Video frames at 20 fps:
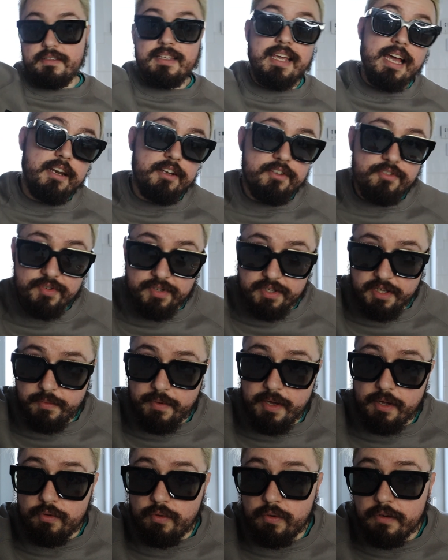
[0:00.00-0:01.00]
Canon's really
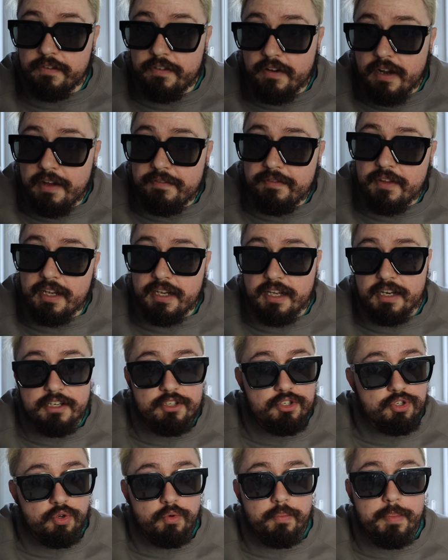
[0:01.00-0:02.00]
well known for having that kind
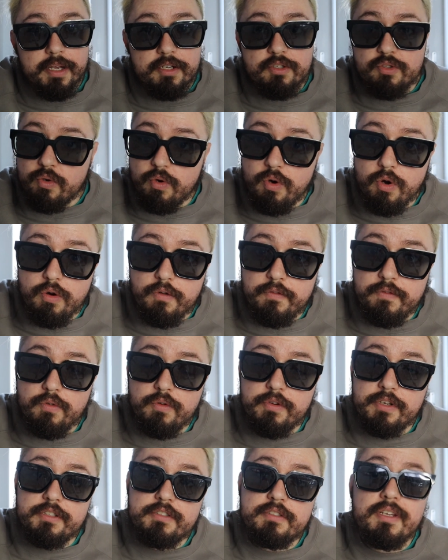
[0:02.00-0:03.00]
of dual pixel
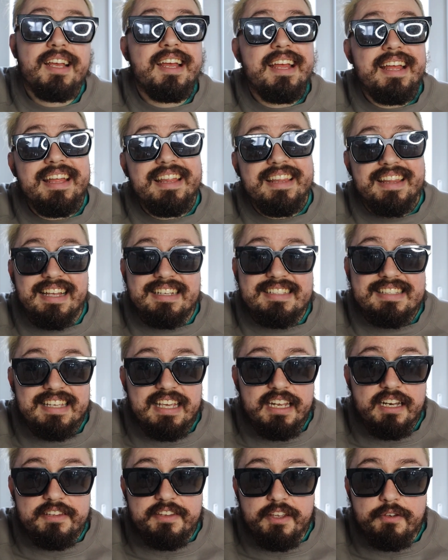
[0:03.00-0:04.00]
autofocus. That's the
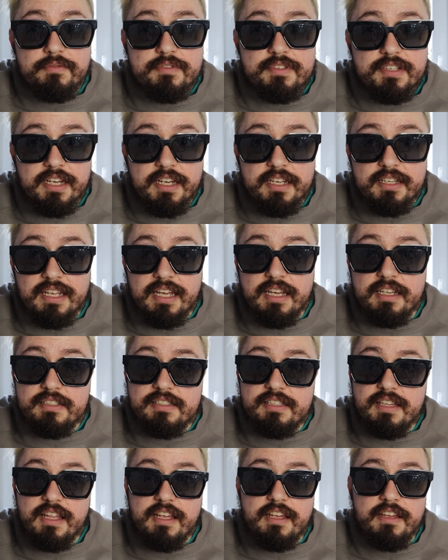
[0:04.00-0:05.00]
kind of downside,
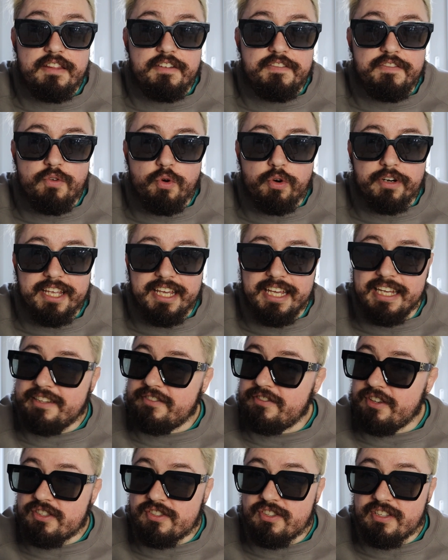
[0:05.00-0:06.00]
is that the
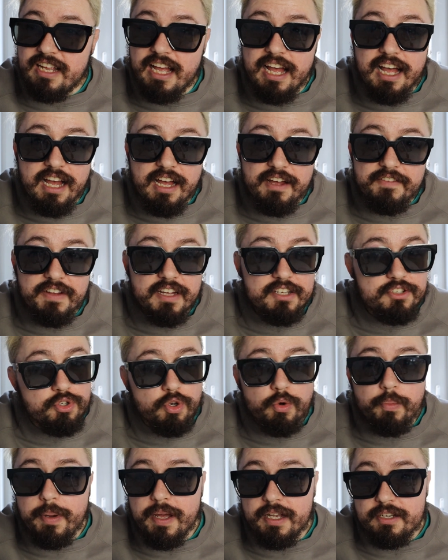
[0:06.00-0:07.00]
4K doesn't have a
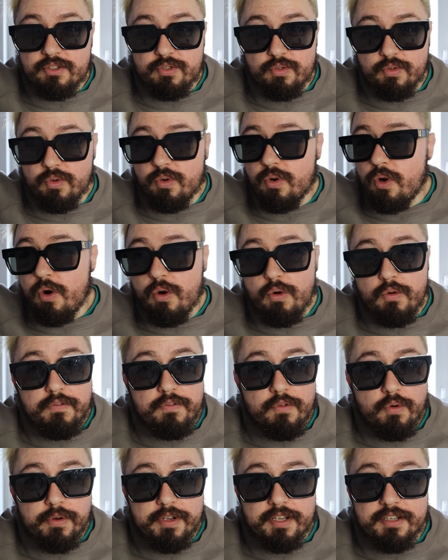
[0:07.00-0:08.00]
dual pixel
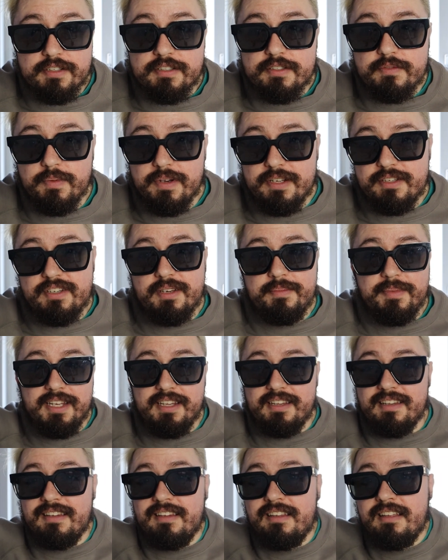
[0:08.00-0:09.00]
autofocus, which I
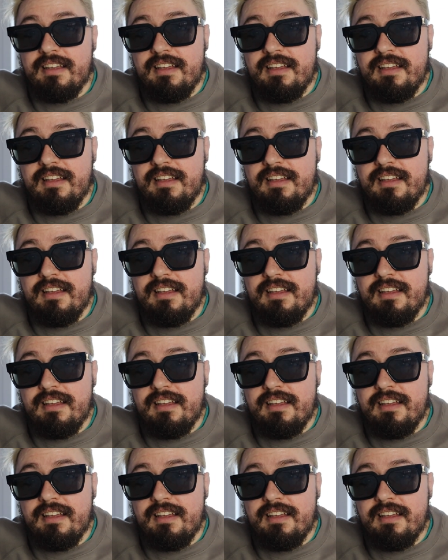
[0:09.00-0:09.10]
mean,